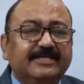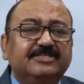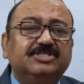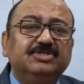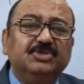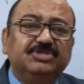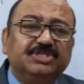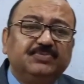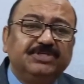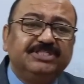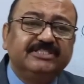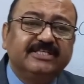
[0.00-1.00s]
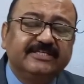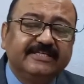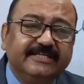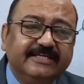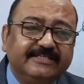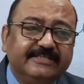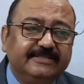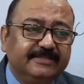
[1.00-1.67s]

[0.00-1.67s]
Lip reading: Situations are created.